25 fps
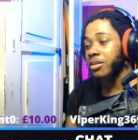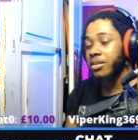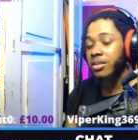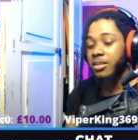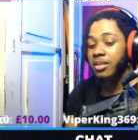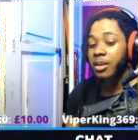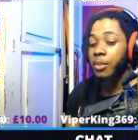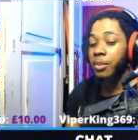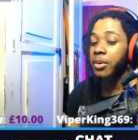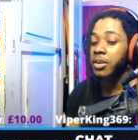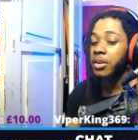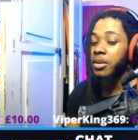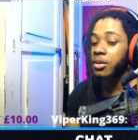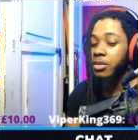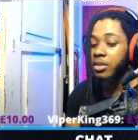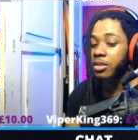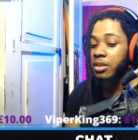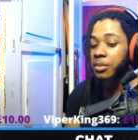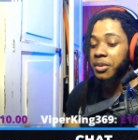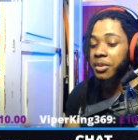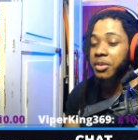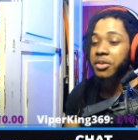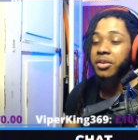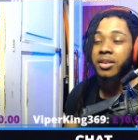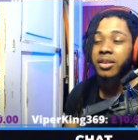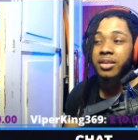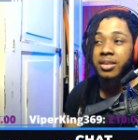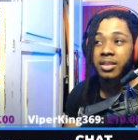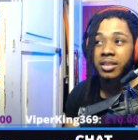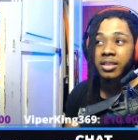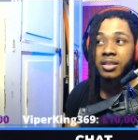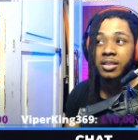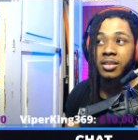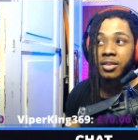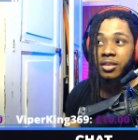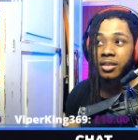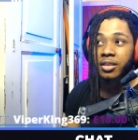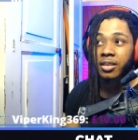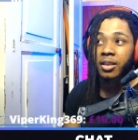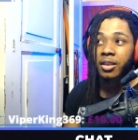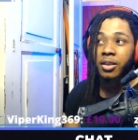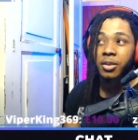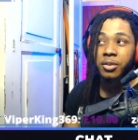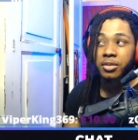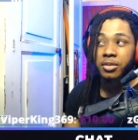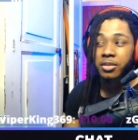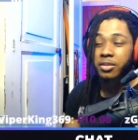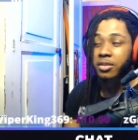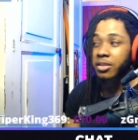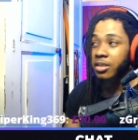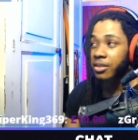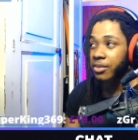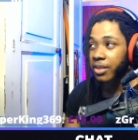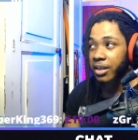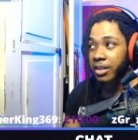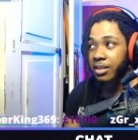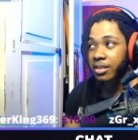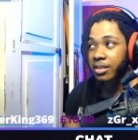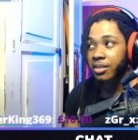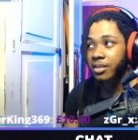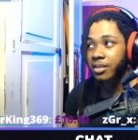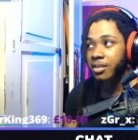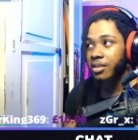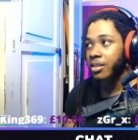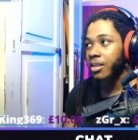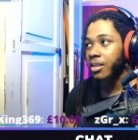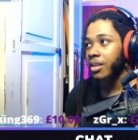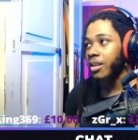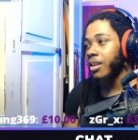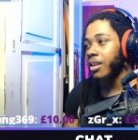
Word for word: someone you should be trusting to host your events.